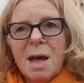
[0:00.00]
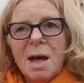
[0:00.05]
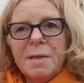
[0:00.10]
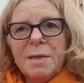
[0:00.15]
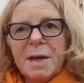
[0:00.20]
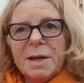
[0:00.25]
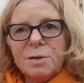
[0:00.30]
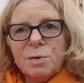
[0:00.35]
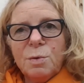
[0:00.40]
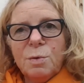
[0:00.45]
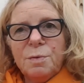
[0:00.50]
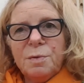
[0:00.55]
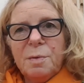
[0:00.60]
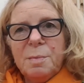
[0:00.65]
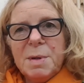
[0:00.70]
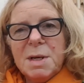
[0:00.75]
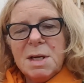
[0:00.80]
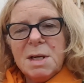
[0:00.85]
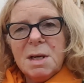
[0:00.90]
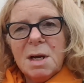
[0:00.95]
That's all for
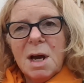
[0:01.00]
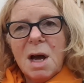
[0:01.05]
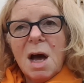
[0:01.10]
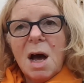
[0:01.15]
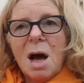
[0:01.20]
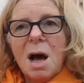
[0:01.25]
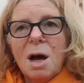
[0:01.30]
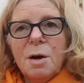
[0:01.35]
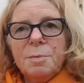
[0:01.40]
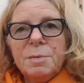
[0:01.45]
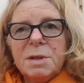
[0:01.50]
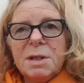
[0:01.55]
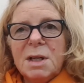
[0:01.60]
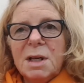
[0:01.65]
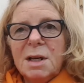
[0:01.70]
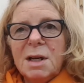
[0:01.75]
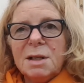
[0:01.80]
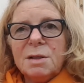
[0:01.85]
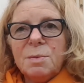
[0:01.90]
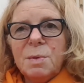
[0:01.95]
me. Hope to see you
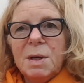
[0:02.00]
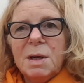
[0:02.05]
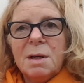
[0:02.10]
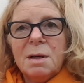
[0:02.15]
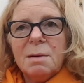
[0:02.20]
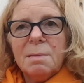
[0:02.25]
next week.